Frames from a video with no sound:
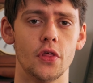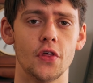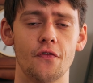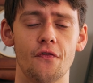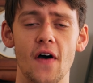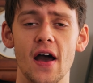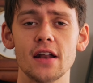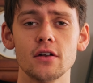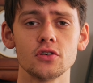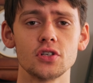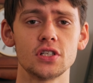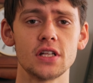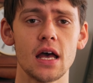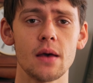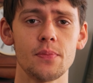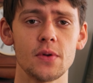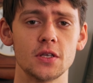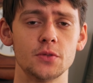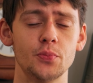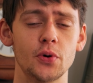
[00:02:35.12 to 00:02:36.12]
The final
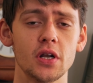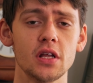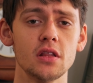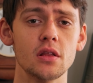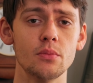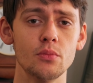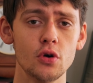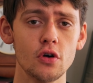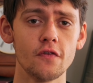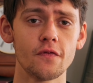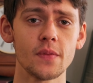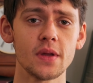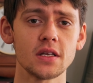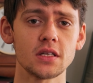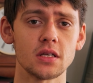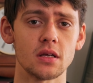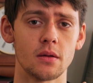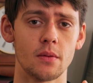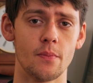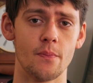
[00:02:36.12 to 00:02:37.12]
step is putting the
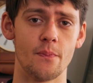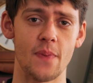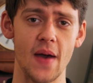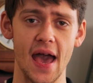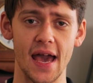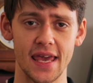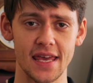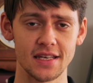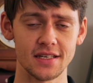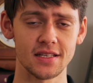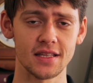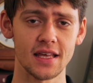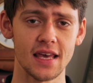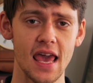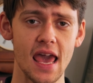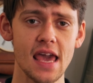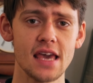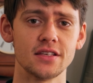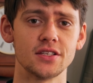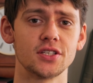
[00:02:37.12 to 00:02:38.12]
movement back into the
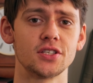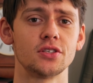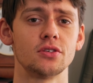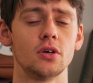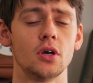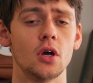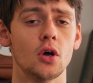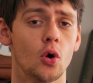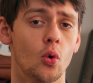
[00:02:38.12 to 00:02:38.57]
case.